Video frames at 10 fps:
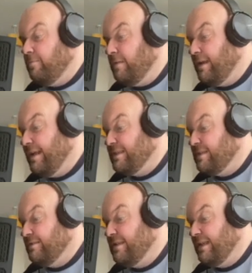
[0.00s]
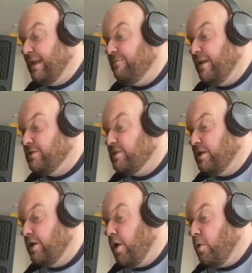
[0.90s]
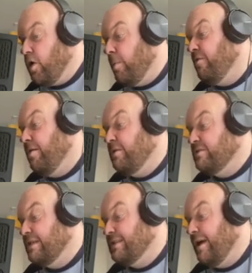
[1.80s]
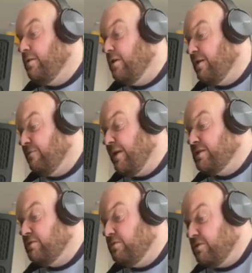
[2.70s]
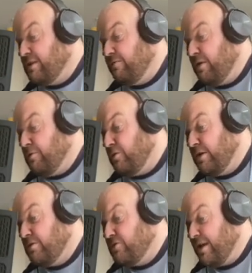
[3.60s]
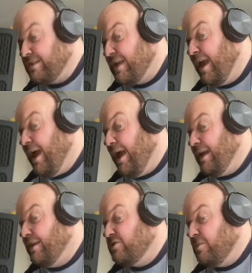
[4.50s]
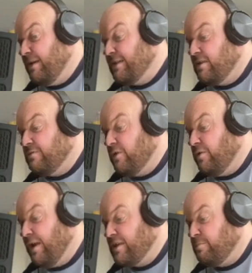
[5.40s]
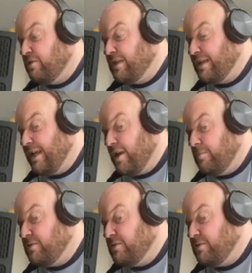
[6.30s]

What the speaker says: list. I see adventure, no copyright music. Download adventure royalty-free audio tracks and instrumentals for your next project. It comes